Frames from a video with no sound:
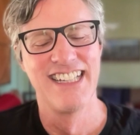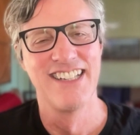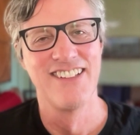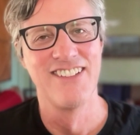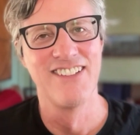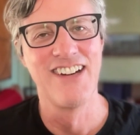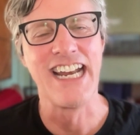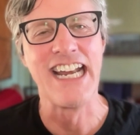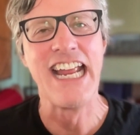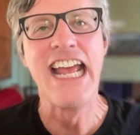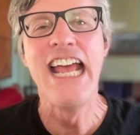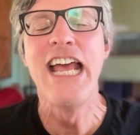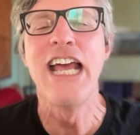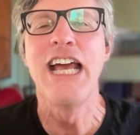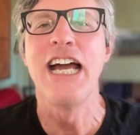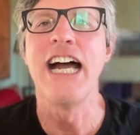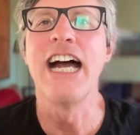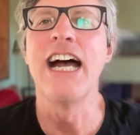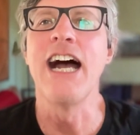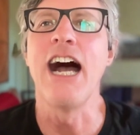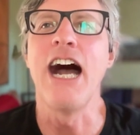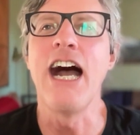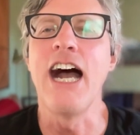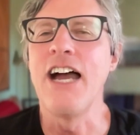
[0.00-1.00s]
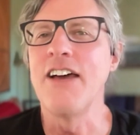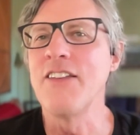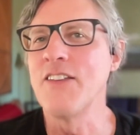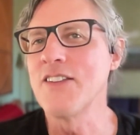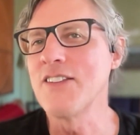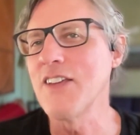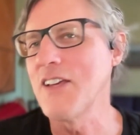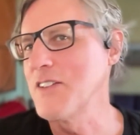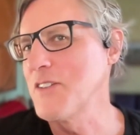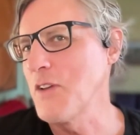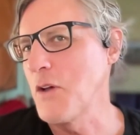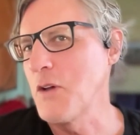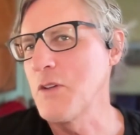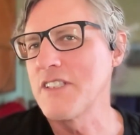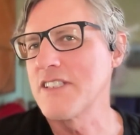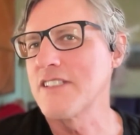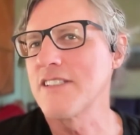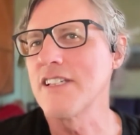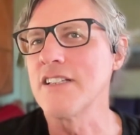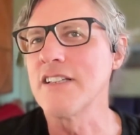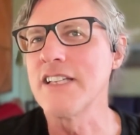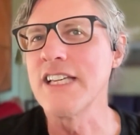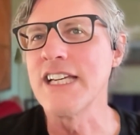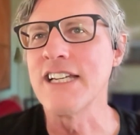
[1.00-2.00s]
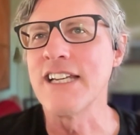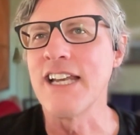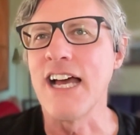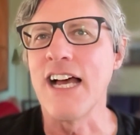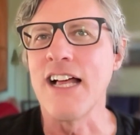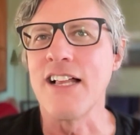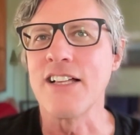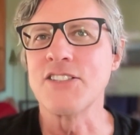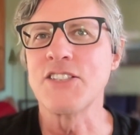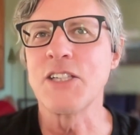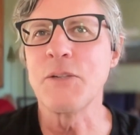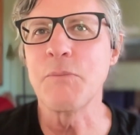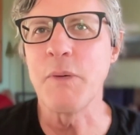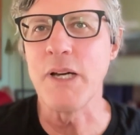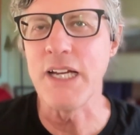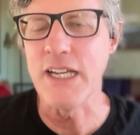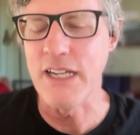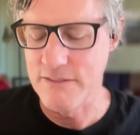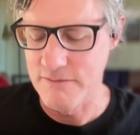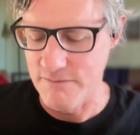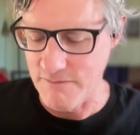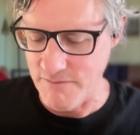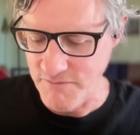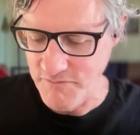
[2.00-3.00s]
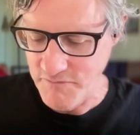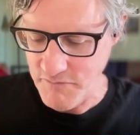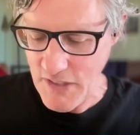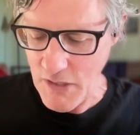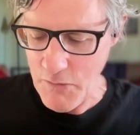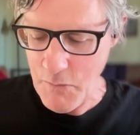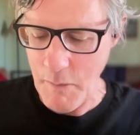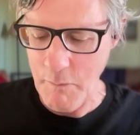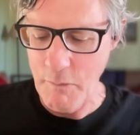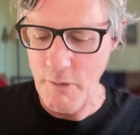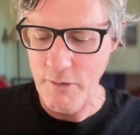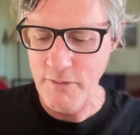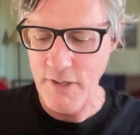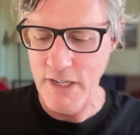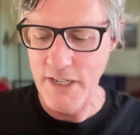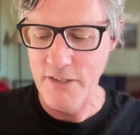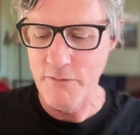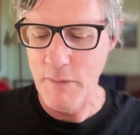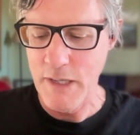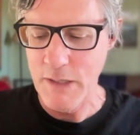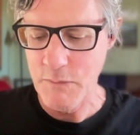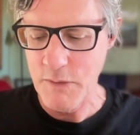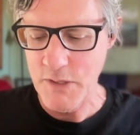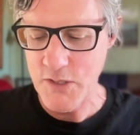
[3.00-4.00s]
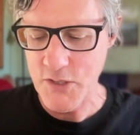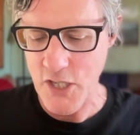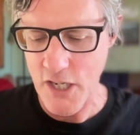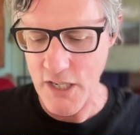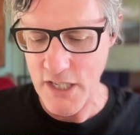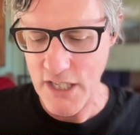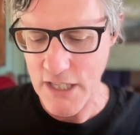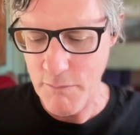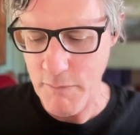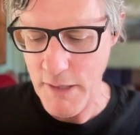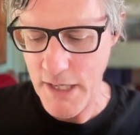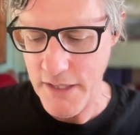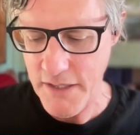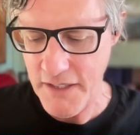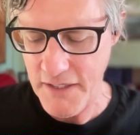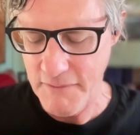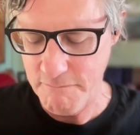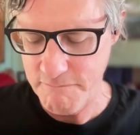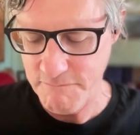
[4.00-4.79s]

Right. It's a silly analogy, but I remember a friend of mine was talking about